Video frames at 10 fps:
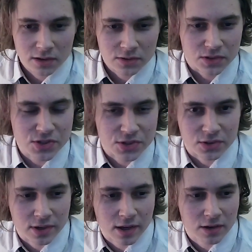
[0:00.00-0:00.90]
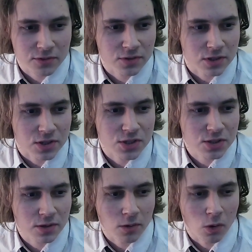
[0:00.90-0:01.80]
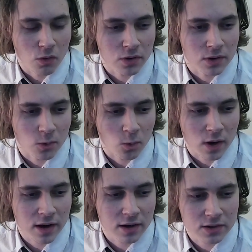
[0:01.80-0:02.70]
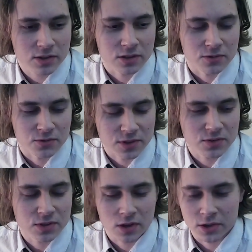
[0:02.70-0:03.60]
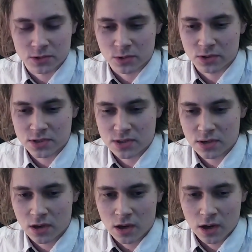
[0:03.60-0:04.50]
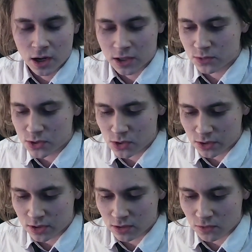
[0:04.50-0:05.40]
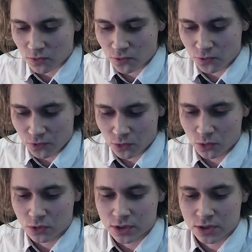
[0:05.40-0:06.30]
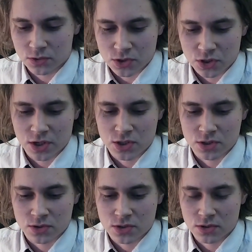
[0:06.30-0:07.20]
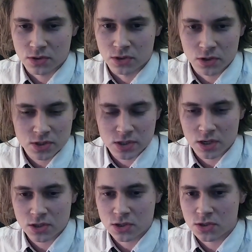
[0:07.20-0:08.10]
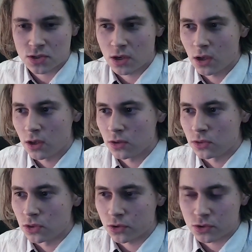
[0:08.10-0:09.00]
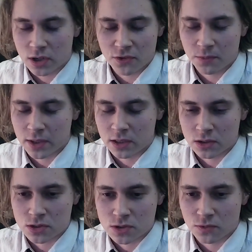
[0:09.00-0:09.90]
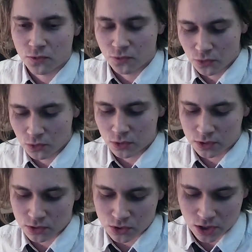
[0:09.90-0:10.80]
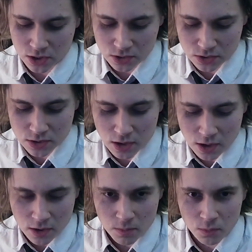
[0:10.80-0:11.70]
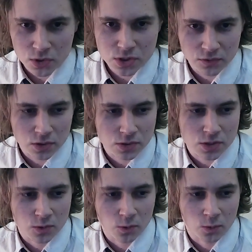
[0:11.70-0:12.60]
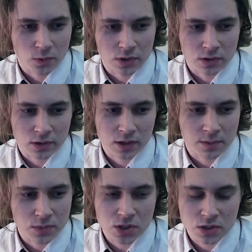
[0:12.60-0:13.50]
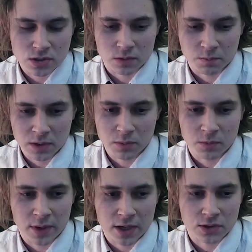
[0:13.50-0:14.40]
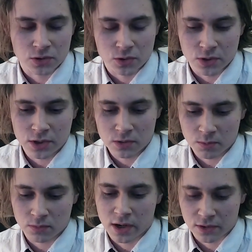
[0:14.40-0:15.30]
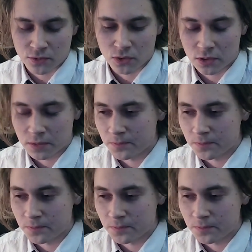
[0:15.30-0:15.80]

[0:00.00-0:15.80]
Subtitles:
This year, I have finished over 150 artworks, and we're talking full illustrations, not sketches, not rough paintings, full illustrations. Most of those were commissions that people paid real money for.